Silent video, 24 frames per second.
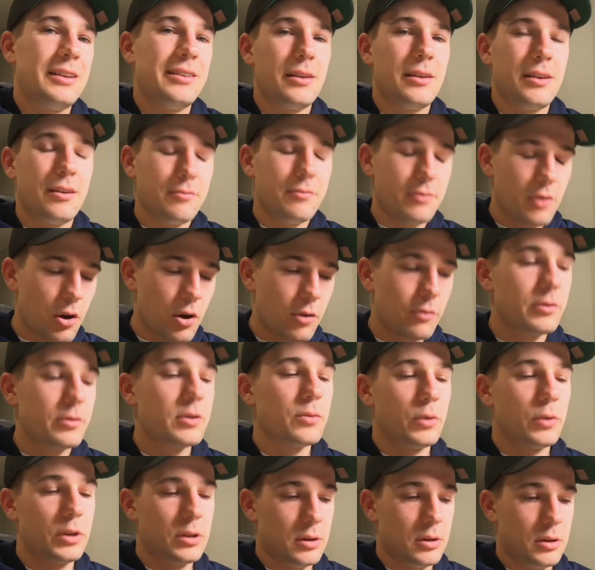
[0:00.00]
evolved and
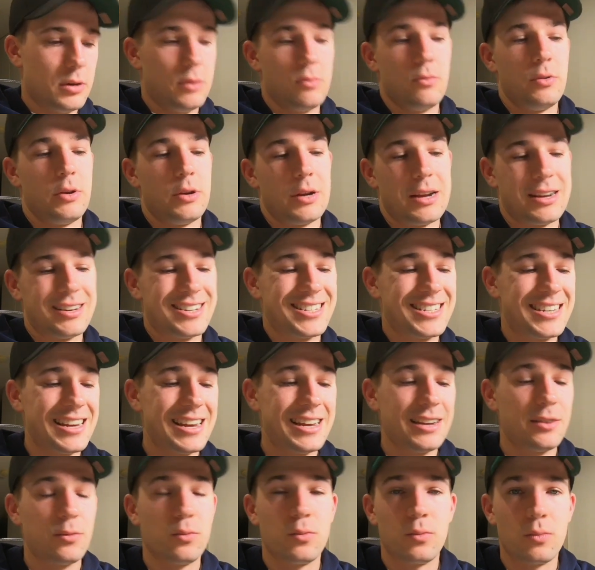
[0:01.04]
we could
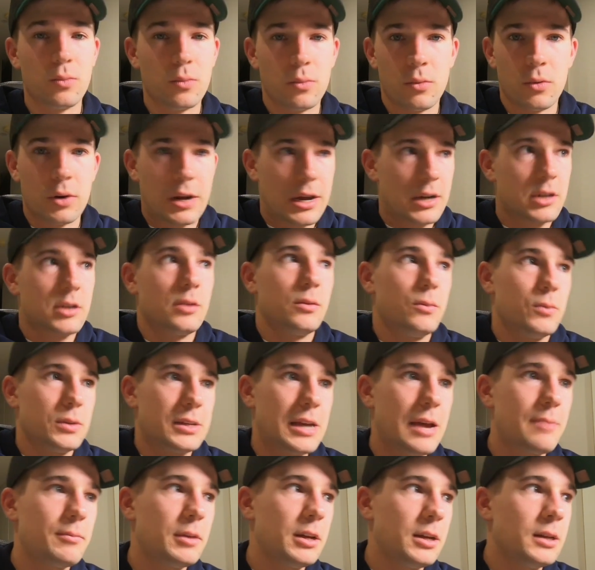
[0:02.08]
understand what actually was
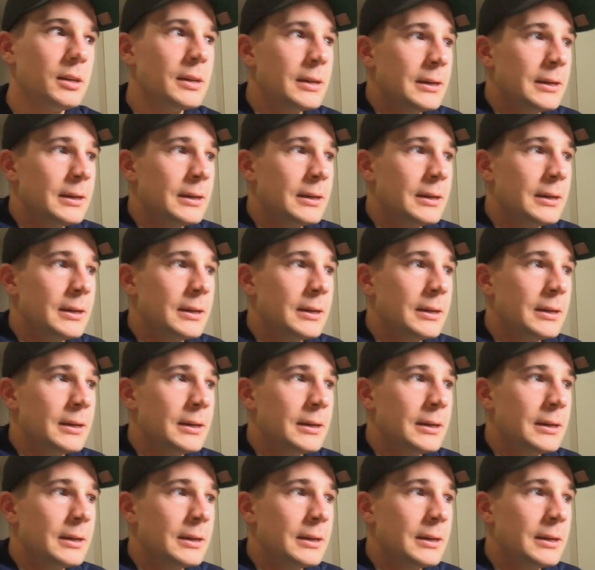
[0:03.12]
happening,